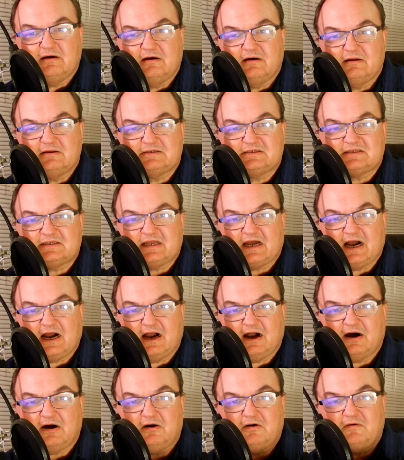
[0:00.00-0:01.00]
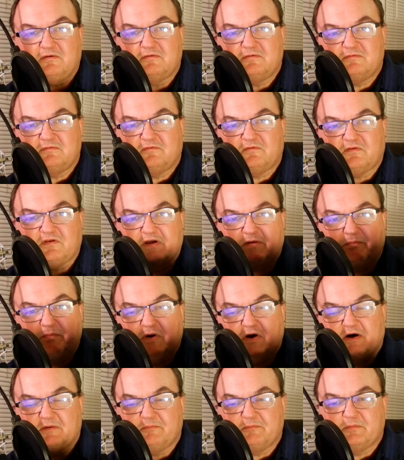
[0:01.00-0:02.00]
style flip
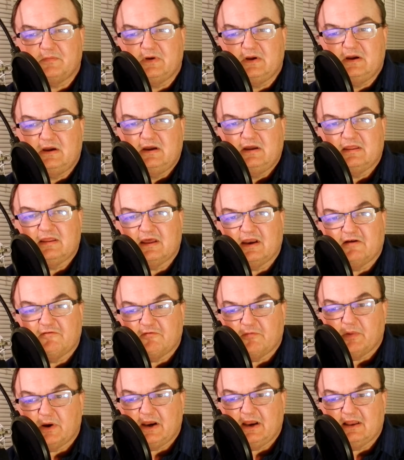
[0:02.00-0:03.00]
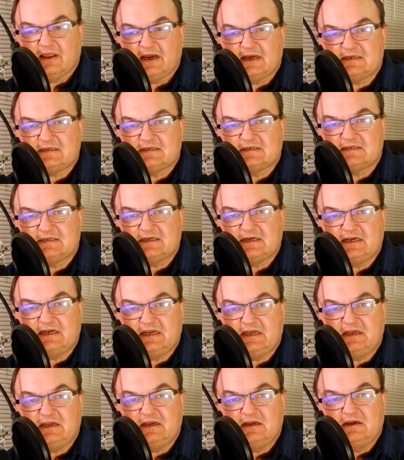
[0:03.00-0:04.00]
up that everybody likes to
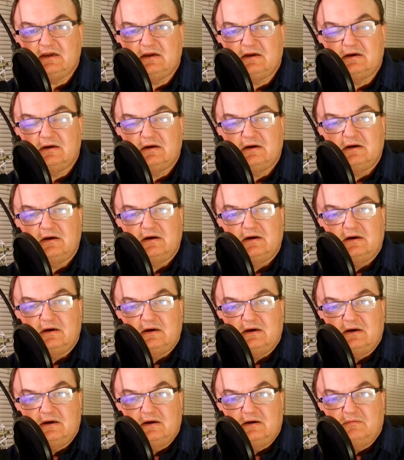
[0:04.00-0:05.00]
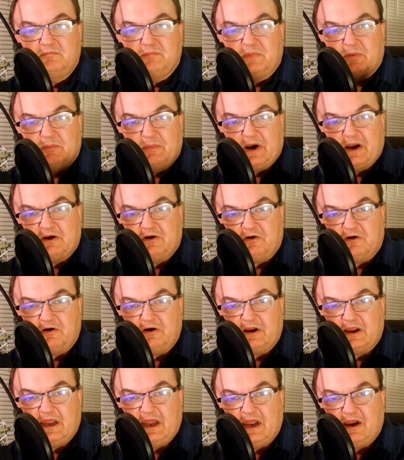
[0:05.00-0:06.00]
see, but my
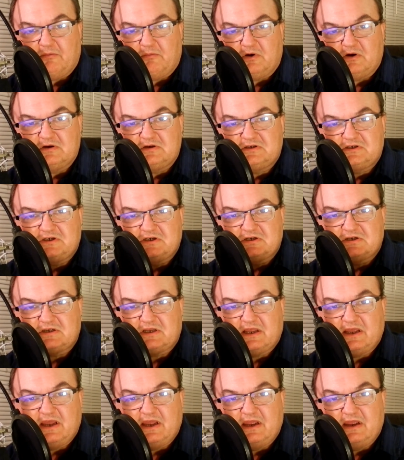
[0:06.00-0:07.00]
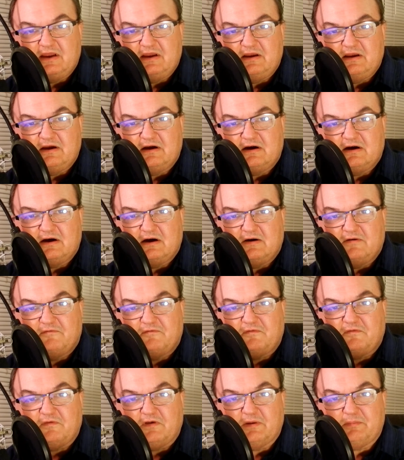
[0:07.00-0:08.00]
current camera is just a
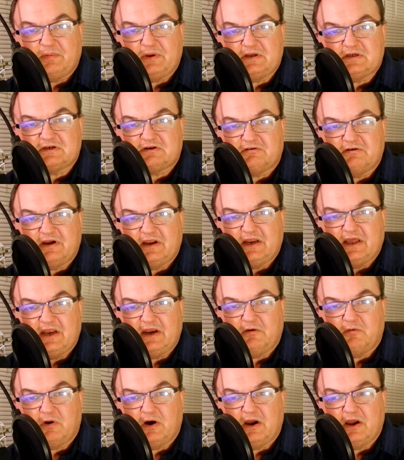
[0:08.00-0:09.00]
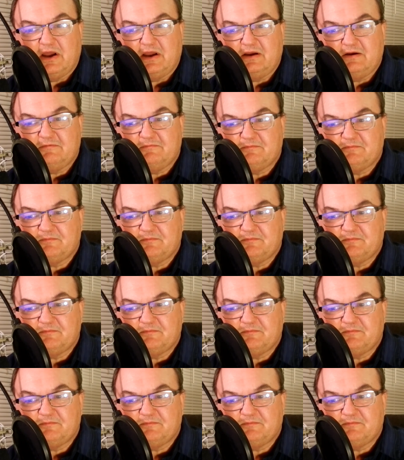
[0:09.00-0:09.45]
flippy screen anyway.